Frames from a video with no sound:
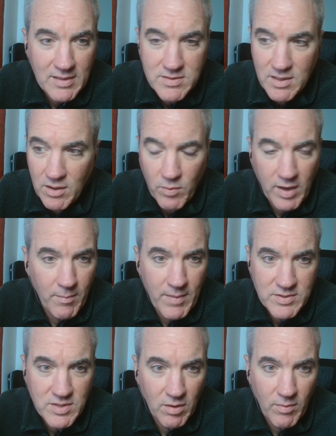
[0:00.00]
still, when I'm
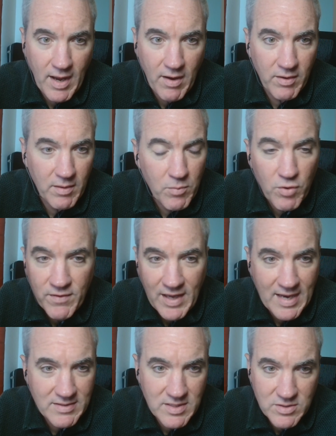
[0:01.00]
messing around and moving
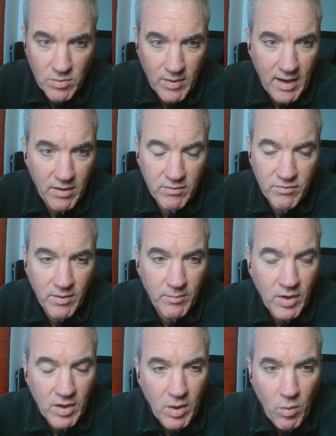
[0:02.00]
assets around from
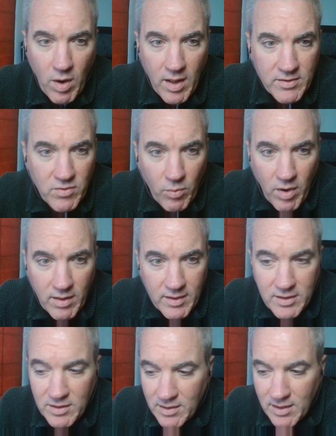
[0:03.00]
wallet to
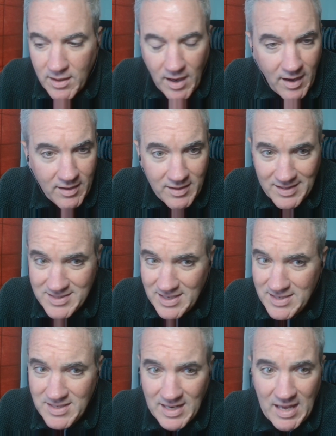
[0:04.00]
wallet, it's
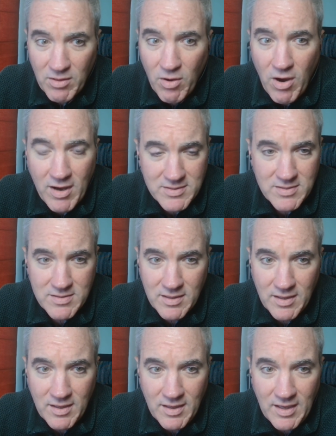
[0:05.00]
easy to get lost
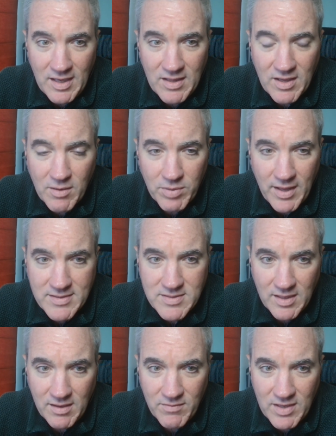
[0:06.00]
in the
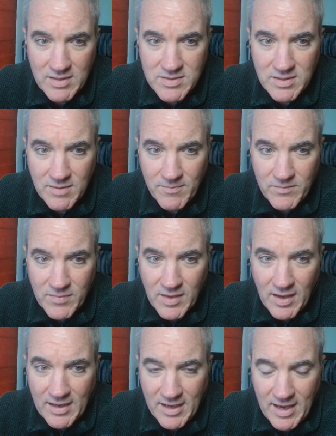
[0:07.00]
complexity of this.
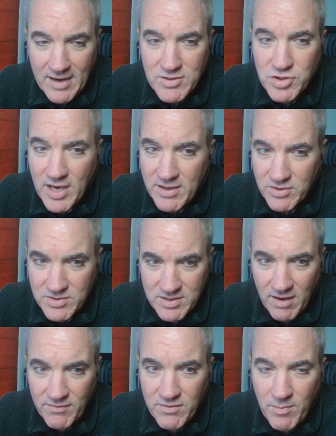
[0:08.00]
You got to check
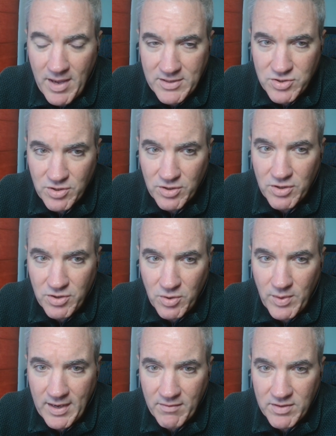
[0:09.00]
yourself to make sure you're
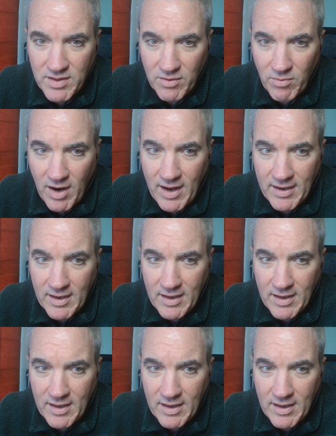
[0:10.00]
doing everything right.